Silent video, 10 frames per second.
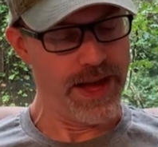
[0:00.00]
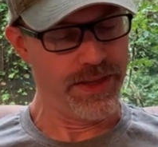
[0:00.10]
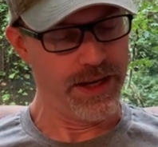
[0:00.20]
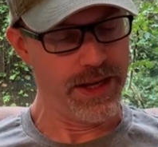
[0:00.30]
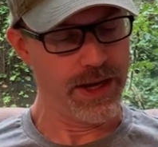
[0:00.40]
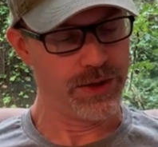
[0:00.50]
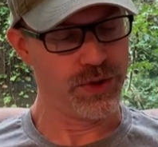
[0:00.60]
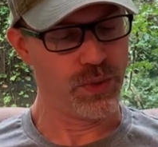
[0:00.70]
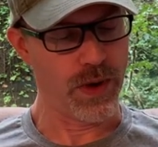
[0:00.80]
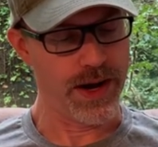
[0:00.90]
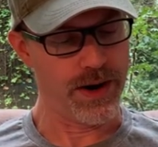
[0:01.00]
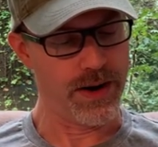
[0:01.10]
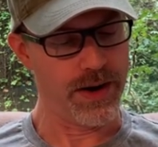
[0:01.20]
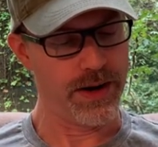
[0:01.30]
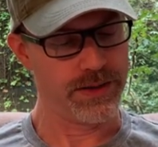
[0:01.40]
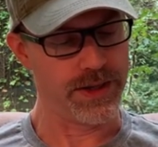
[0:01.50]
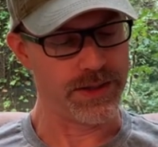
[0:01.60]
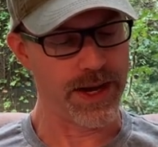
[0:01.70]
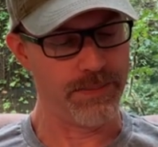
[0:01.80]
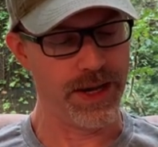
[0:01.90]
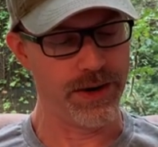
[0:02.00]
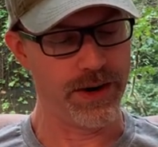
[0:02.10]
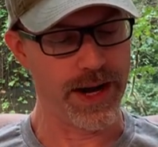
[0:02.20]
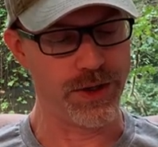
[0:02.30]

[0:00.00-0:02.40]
Bethany Swire says, hi, Peter.